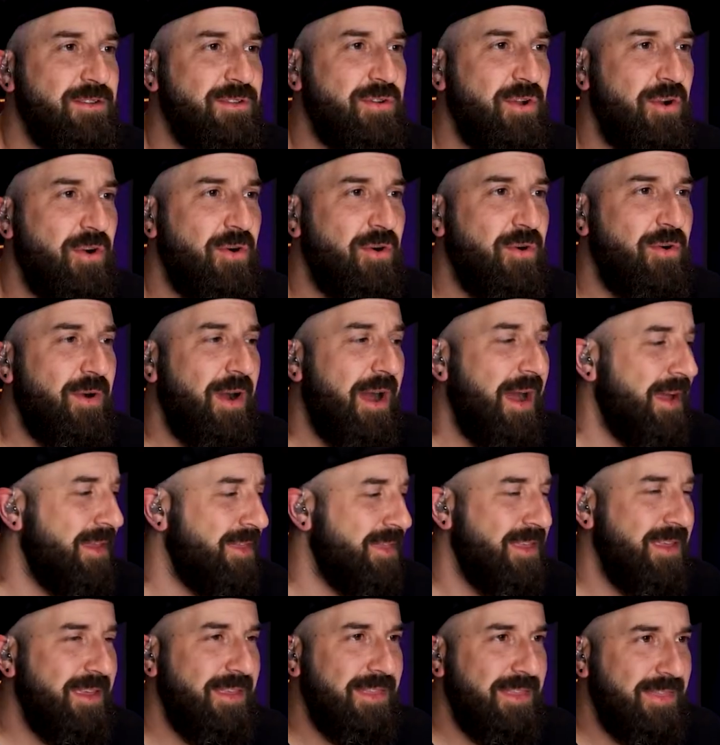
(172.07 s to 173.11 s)
So I
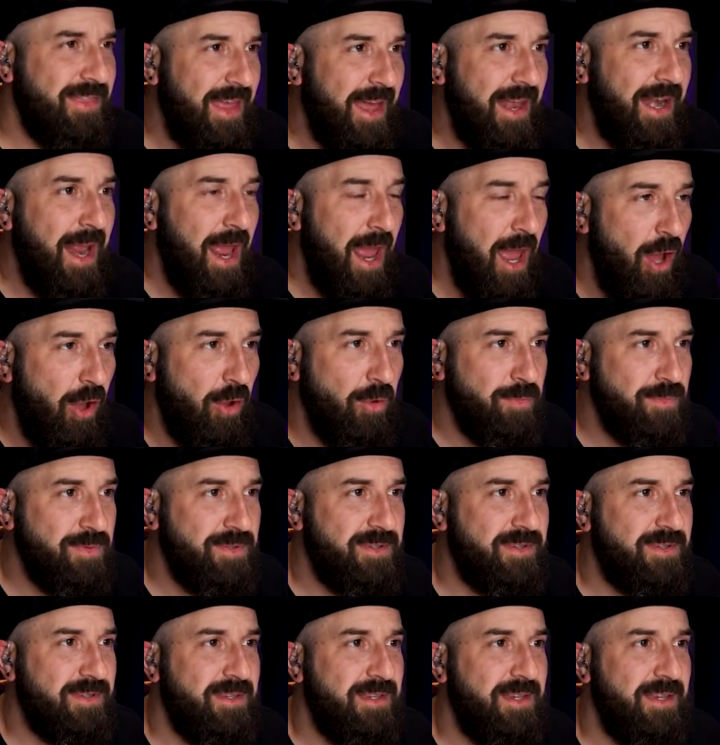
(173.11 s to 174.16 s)
think that that
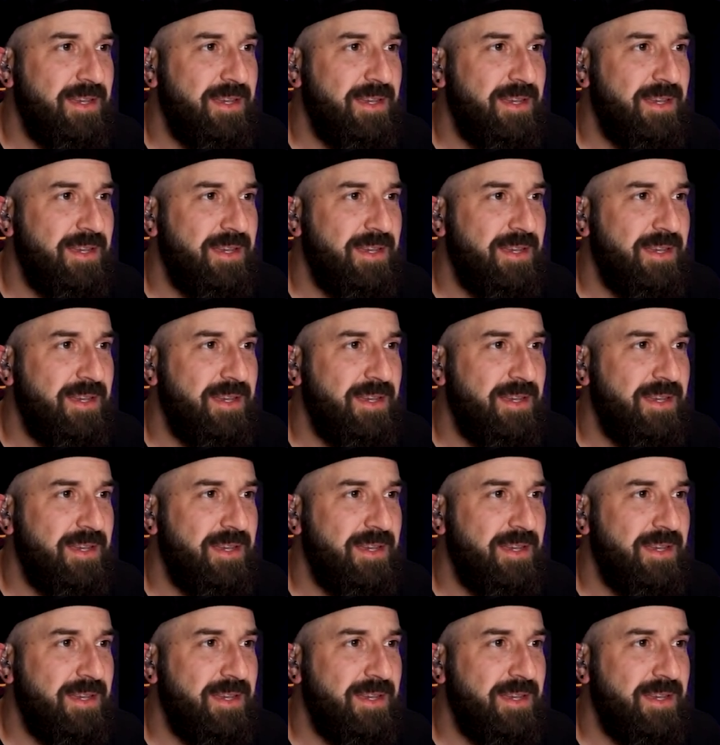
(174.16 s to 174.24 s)
helps